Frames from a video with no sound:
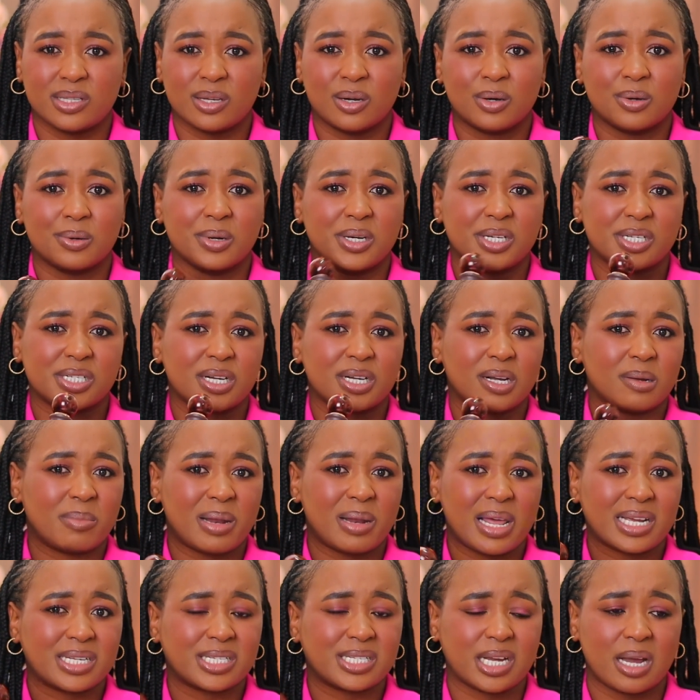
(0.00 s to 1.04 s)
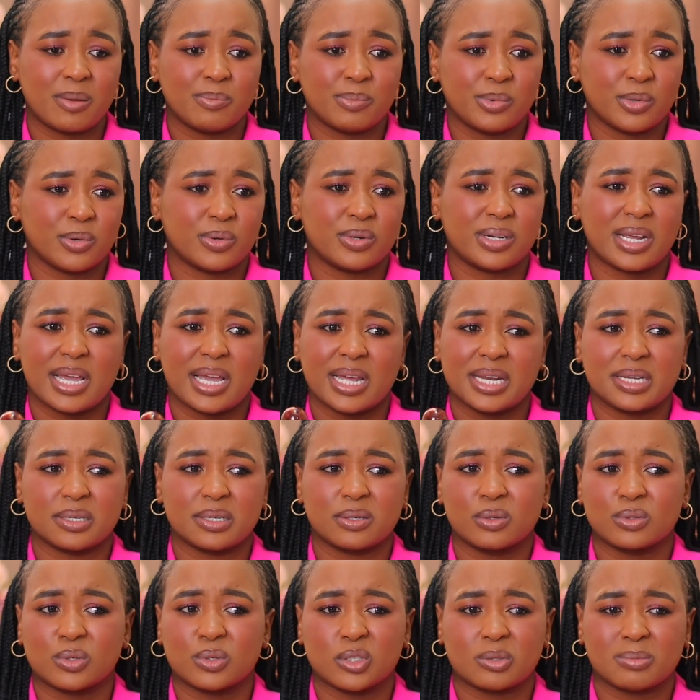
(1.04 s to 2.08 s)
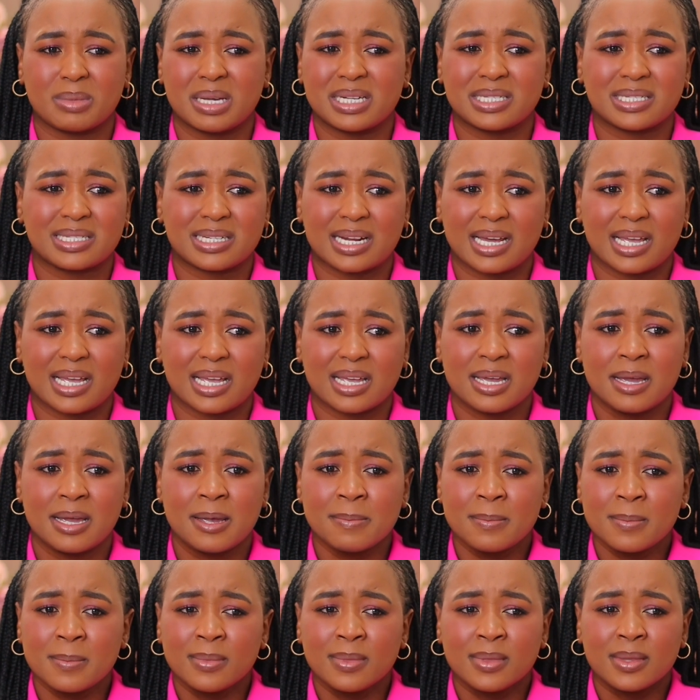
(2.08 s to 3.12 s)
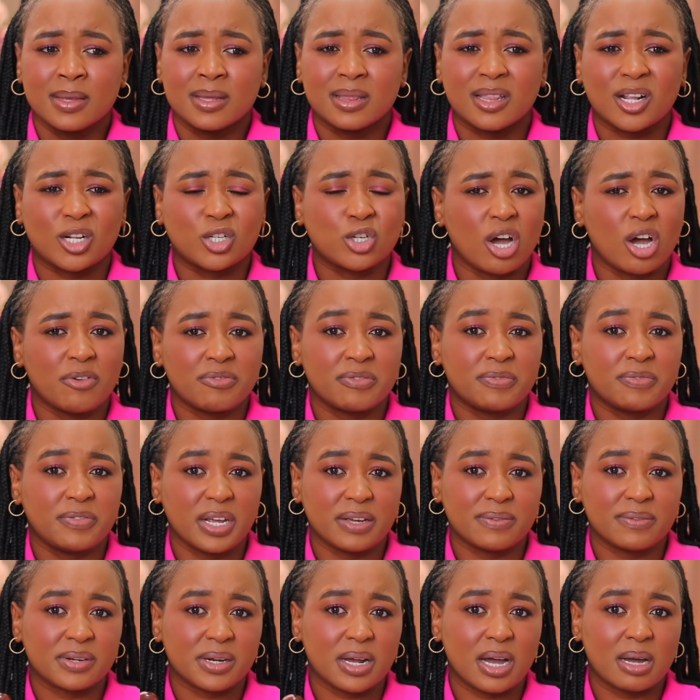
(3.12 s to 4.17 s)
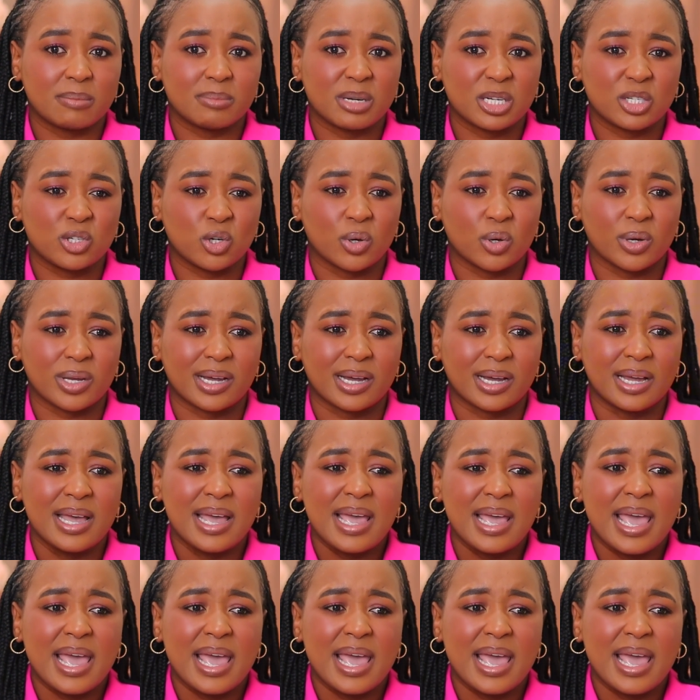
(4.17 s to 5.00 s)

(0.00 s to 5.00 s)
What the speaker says: the original black Champion, and it also smells like the toffee flavored Amajoya.